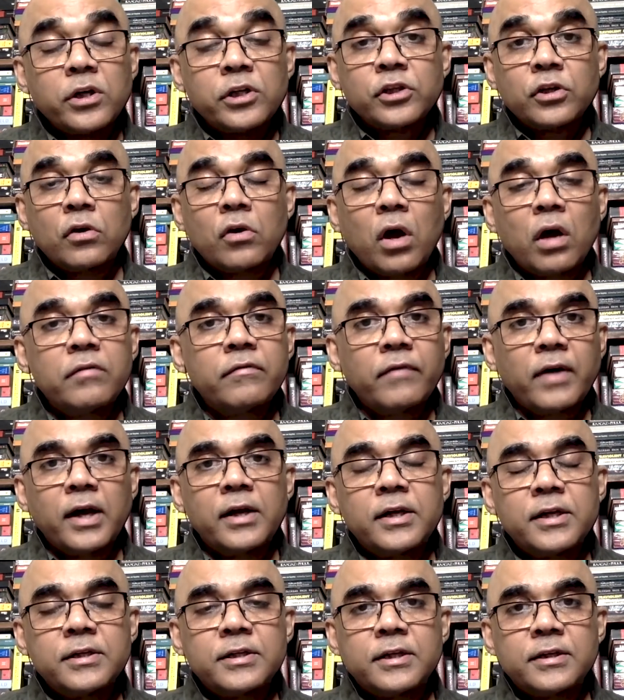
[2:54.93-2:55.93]
is a
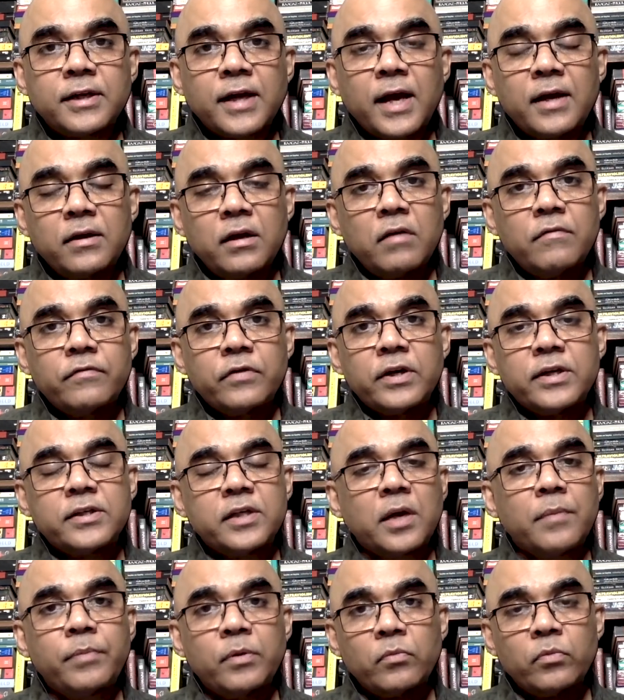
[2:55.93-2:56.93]
non-violent attack? For
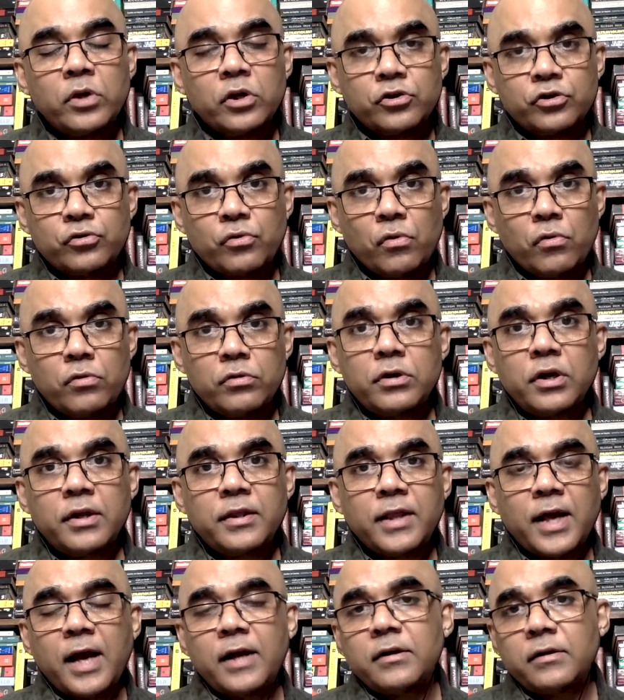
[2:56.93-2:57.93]
example, we are told
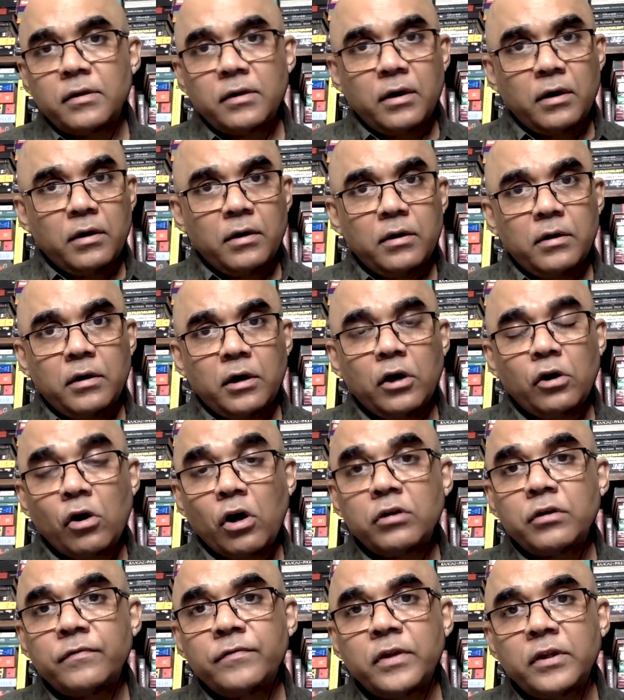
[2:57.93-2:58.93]
that a
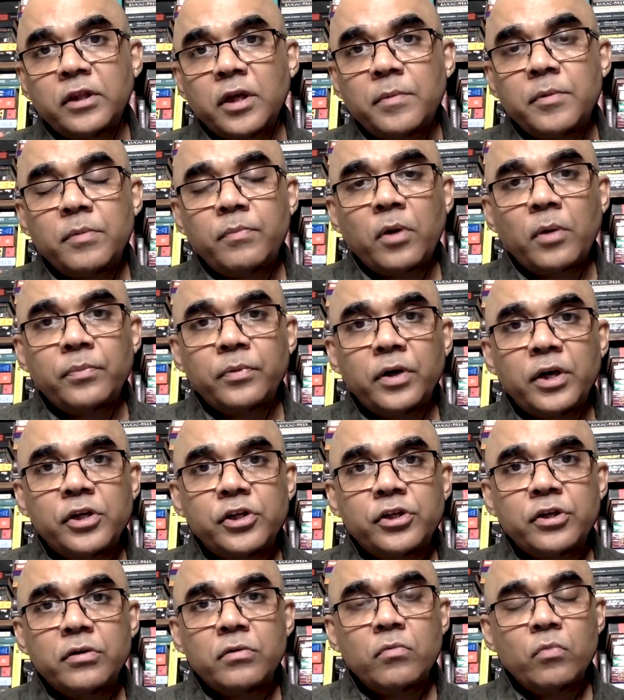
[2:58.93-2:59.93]
lot of the Tamil
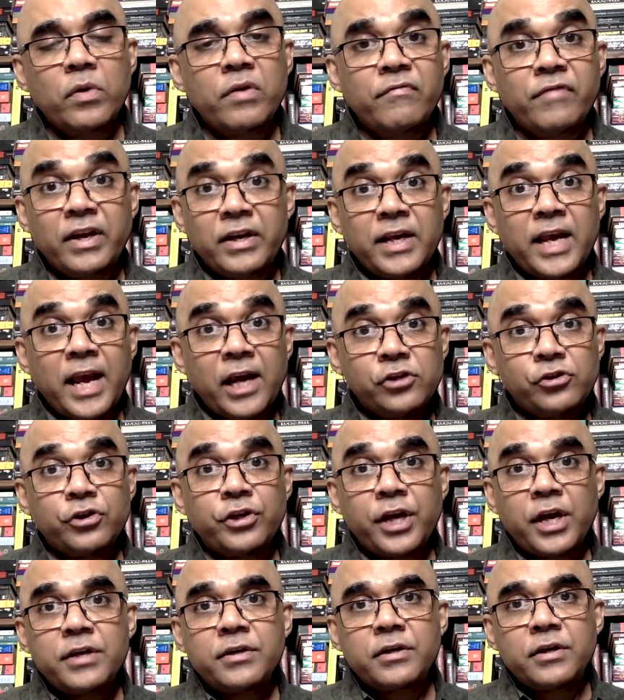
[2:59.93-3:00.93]
population were very
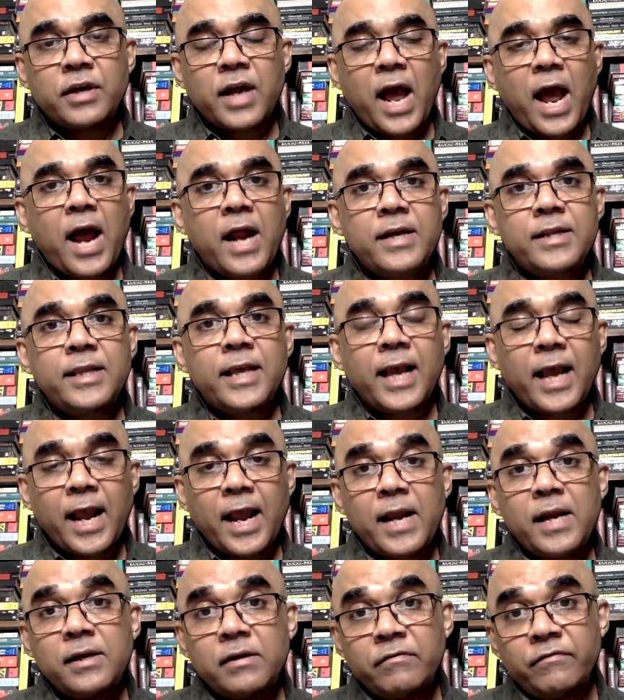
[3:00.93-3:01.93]
educated and they
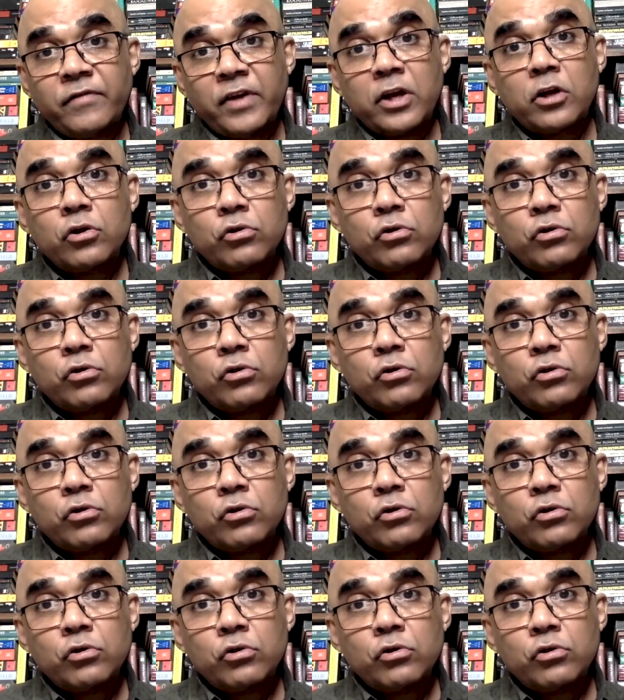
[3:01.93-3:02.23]
held very